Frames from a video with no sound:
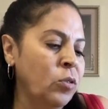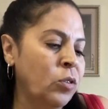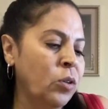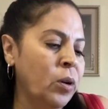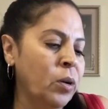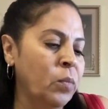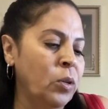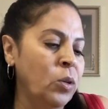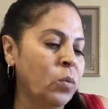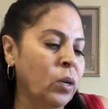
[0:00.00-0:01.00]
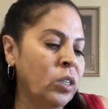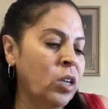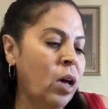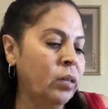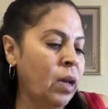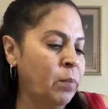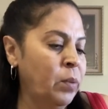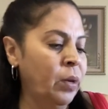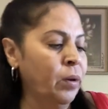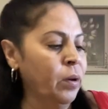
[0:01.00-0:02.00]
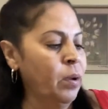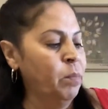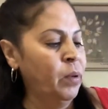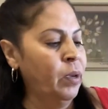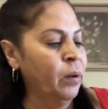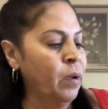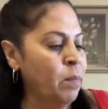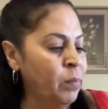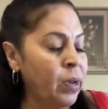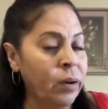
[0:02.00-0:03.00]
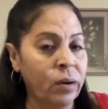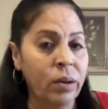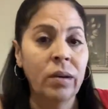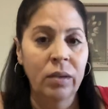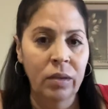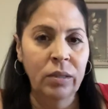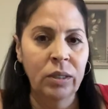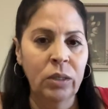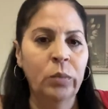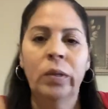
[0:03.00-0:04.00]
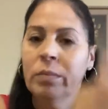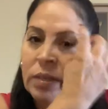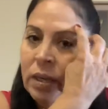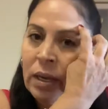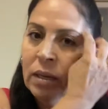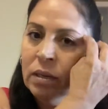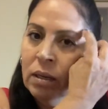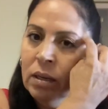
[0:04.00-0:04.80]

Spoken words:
you started when you were a child got bigger and bigger and bigger. This is what I'm saying.